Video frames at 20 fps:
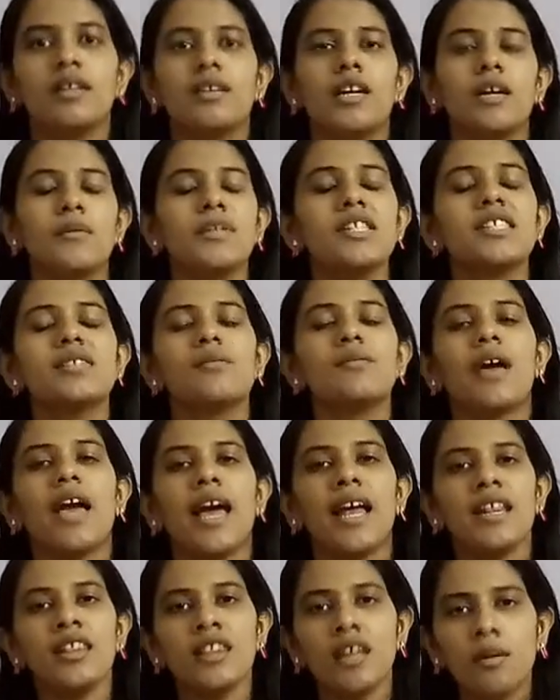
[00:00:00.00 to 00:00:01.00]
There is
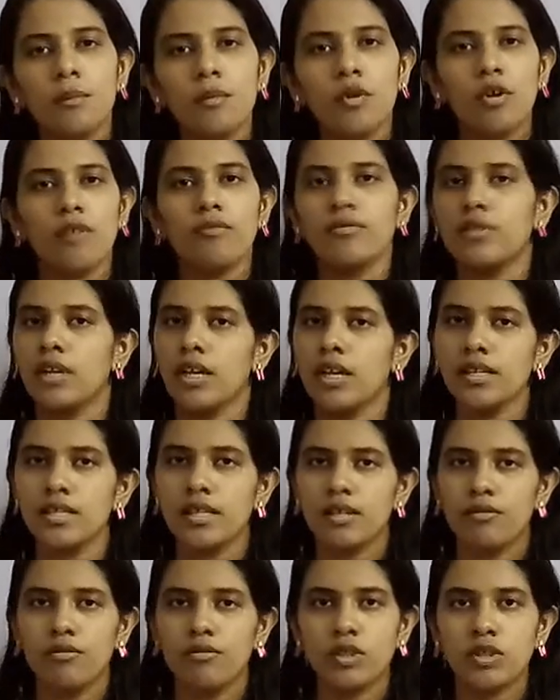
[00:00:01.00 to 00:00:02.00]
n number of
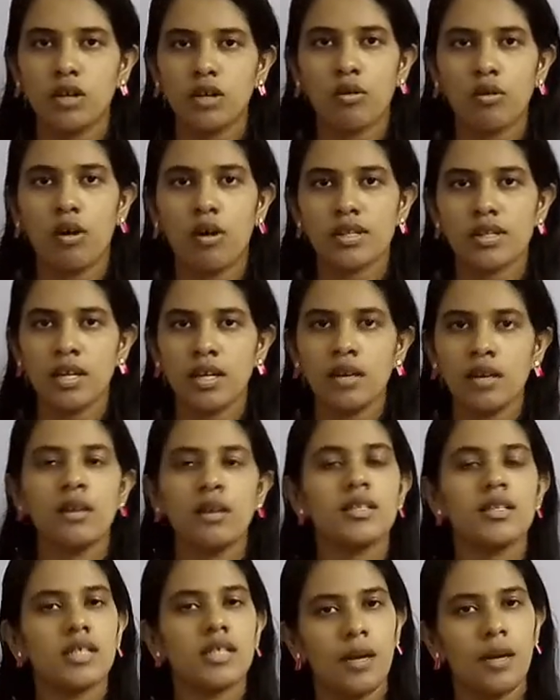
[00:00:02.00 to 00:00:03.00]
things which are causing
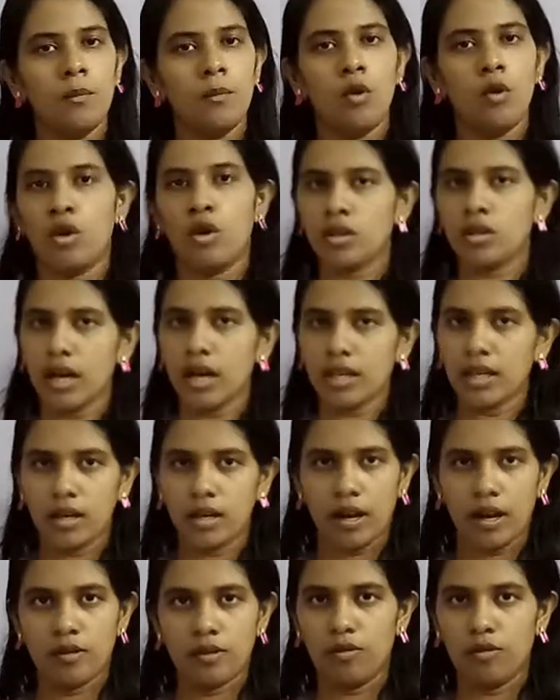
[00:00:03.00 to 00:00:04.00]
some or the other
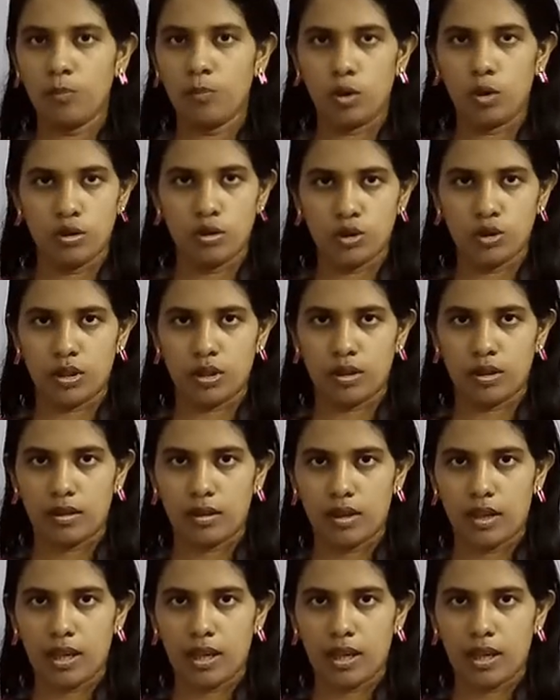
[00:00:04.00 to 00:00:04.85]
kind of pollution.